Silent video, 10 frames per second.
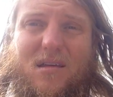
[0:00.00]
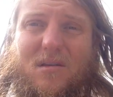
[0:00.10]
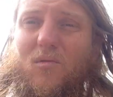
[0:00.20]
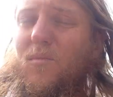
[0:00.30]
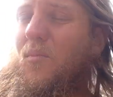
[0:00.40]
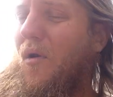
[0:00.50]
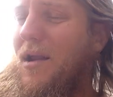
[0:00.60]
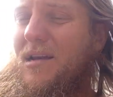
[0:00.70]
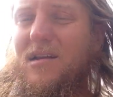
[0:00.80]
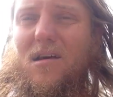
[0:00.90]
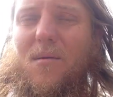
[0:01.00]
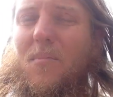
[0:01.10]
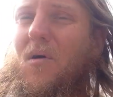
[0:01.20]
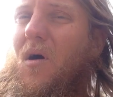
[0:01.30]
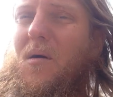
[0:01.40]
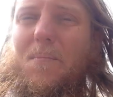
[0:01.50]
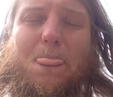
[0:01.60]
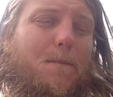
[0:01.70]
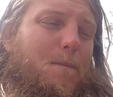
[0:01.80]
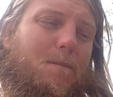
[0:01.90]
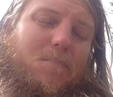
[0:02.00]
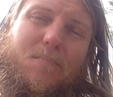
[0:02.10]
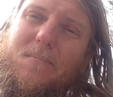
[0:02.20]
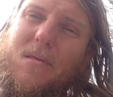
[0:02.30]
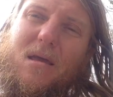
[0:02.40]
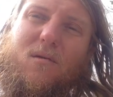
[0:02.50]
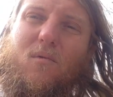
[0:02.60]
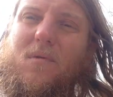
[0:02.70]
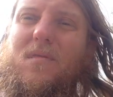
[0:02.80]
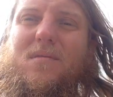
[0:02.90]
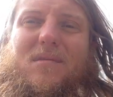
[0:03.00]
It will brighten it up, and